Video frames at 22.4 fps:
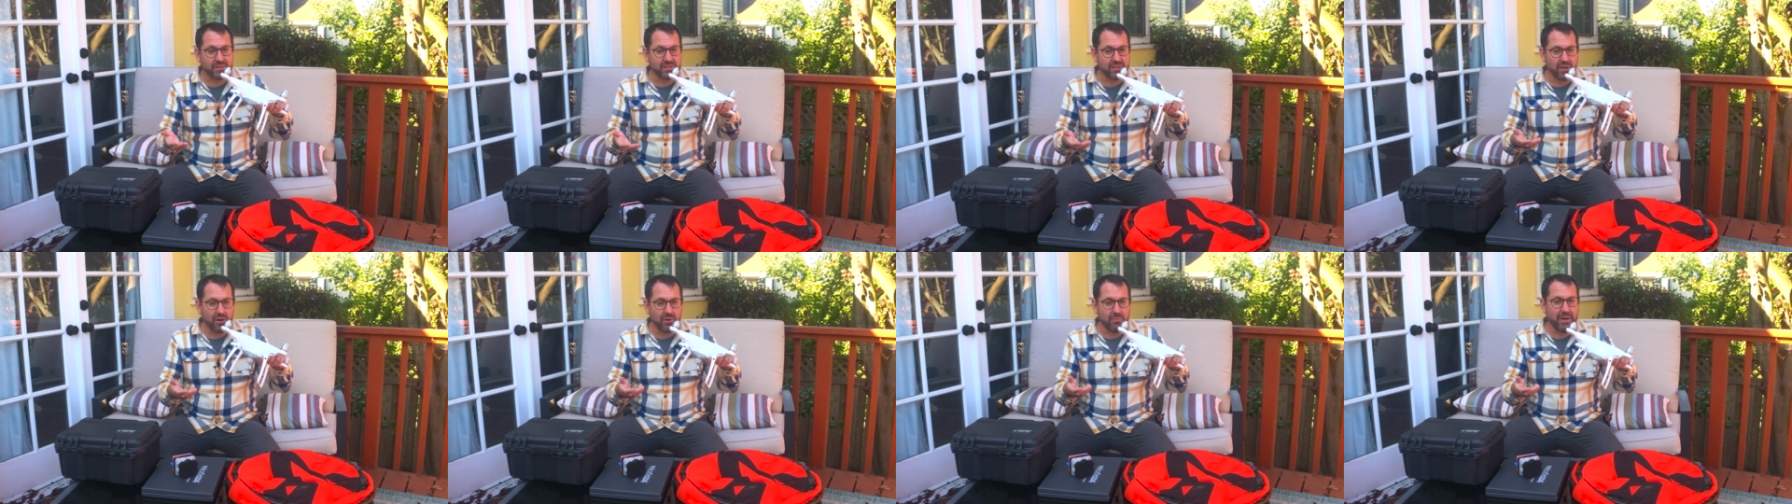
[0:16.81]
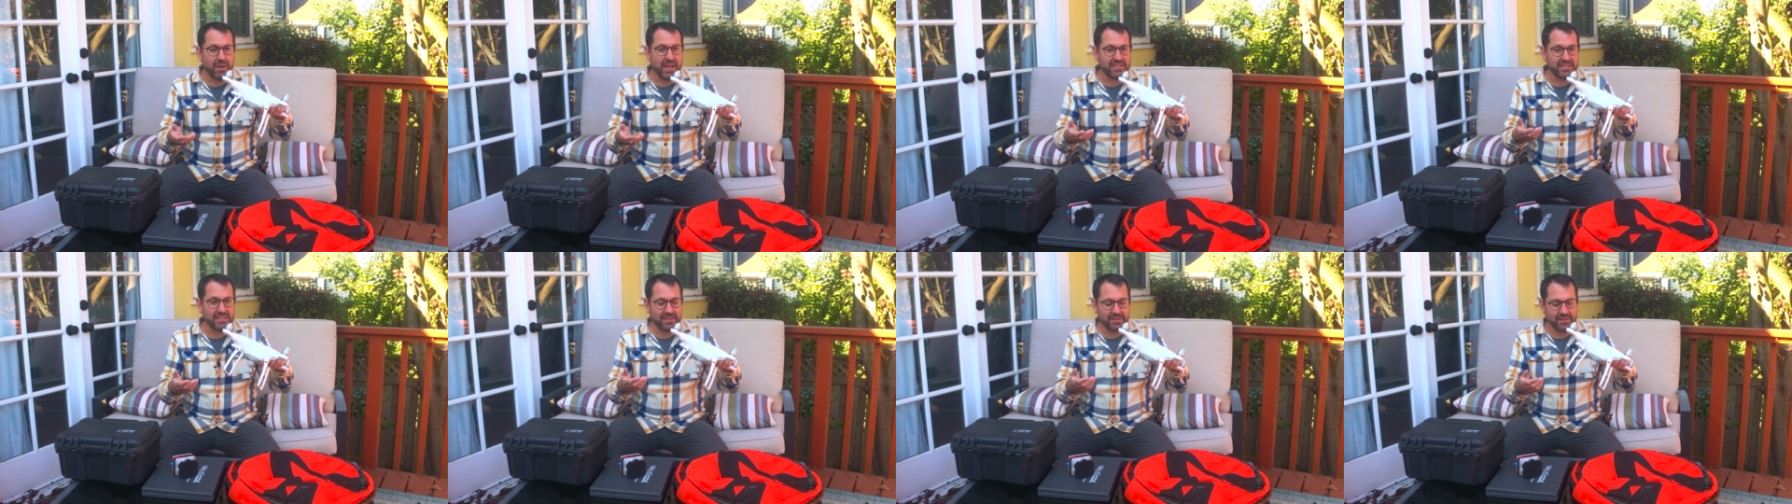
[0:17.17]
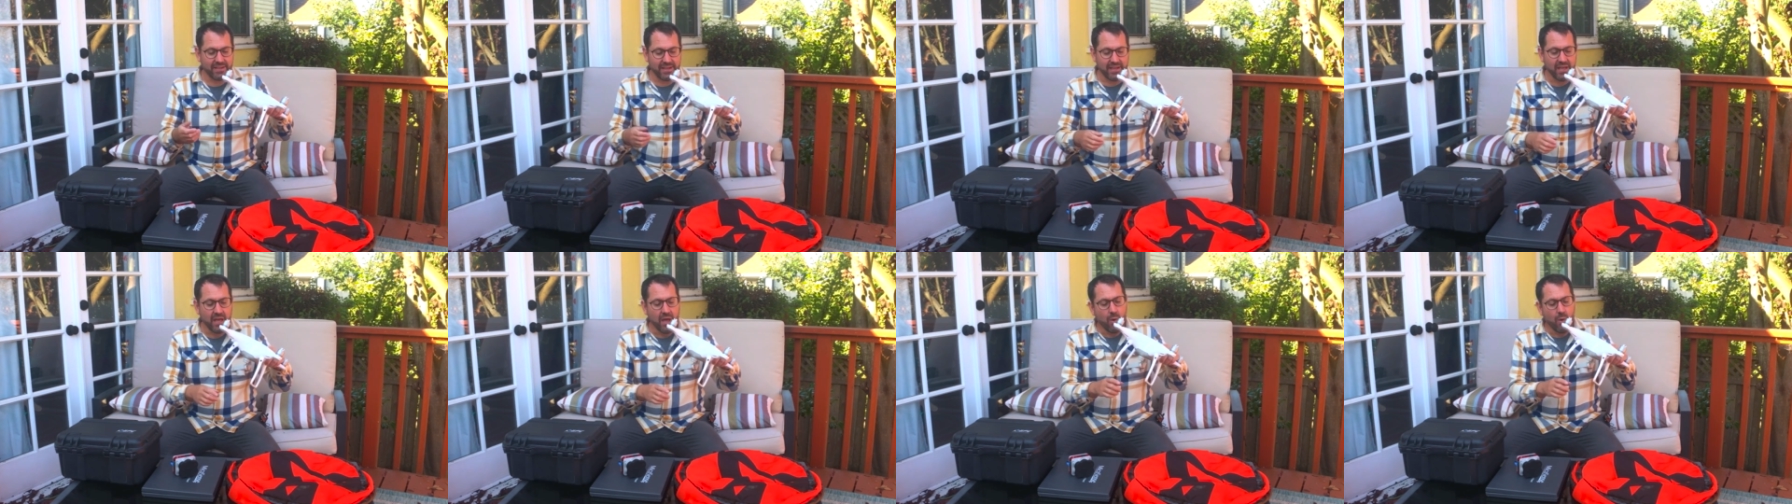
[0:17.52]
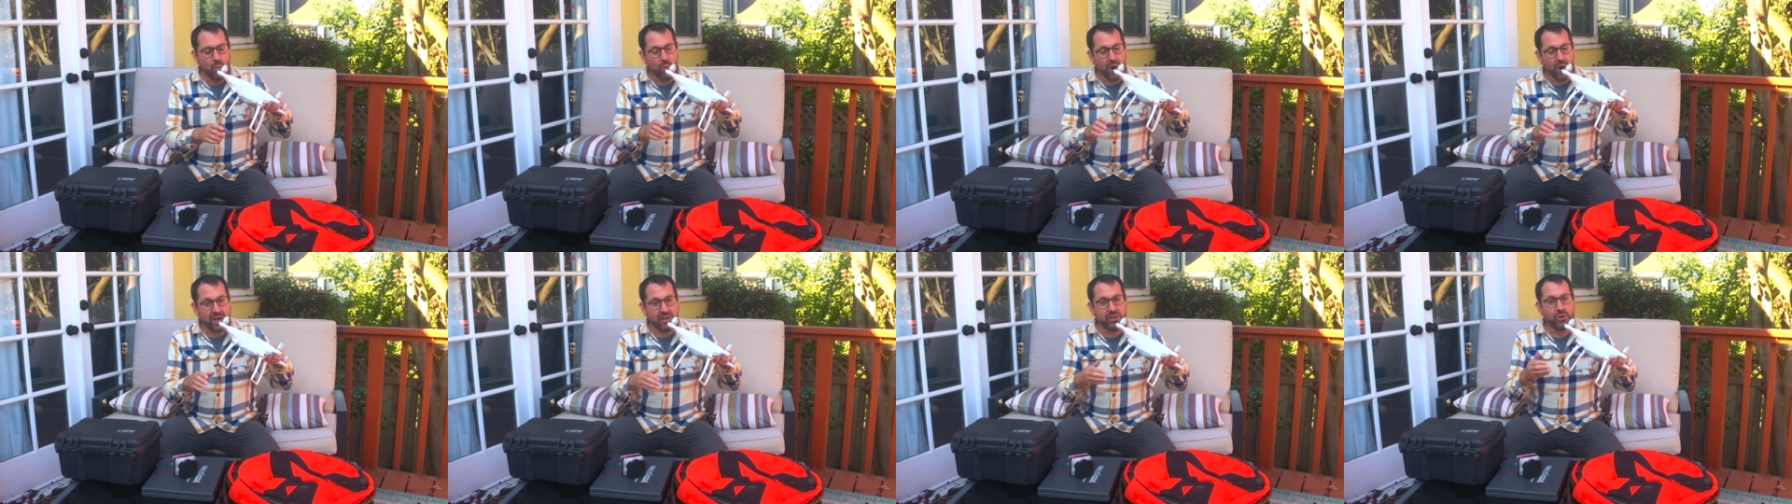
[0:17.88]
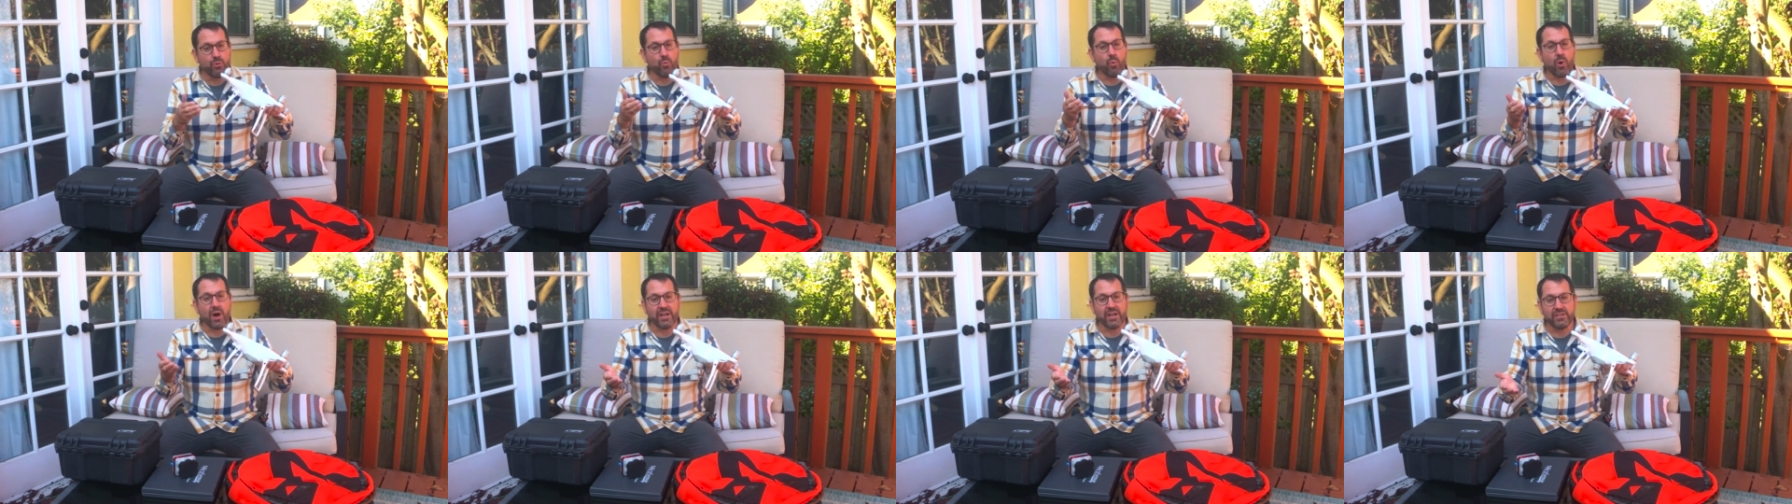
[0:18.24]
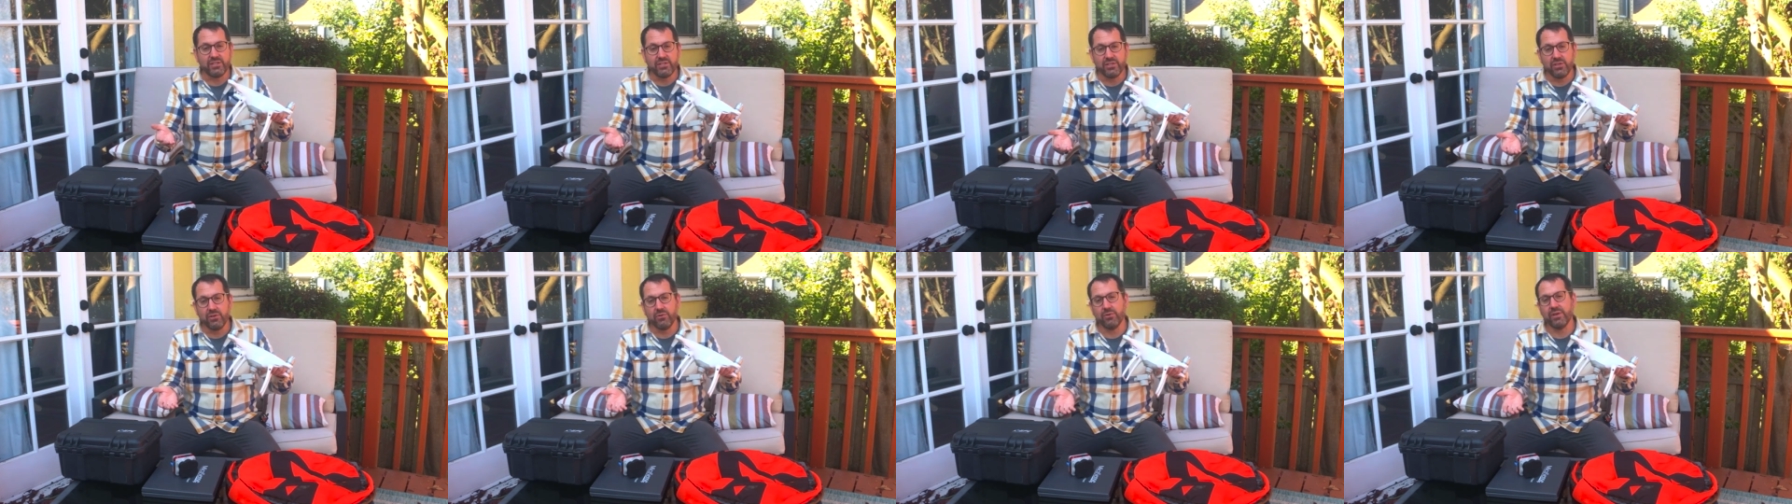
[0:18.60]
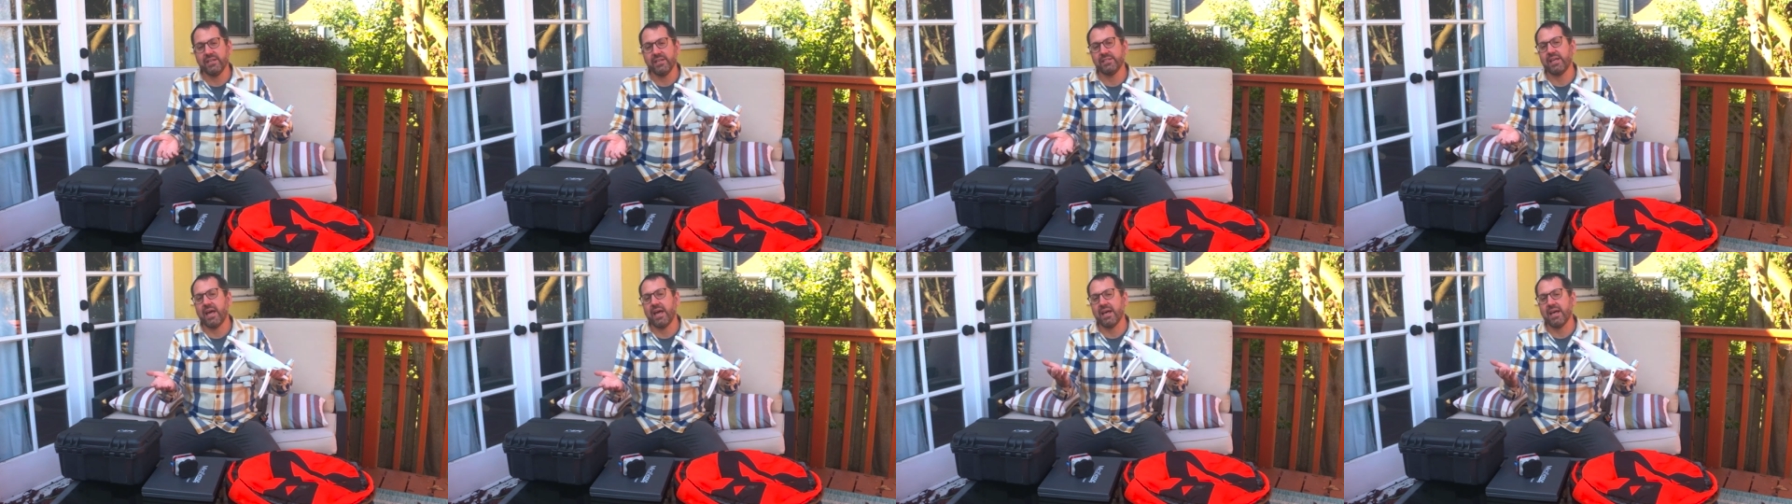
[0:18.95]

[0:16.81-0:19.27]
So basically what you want to do is,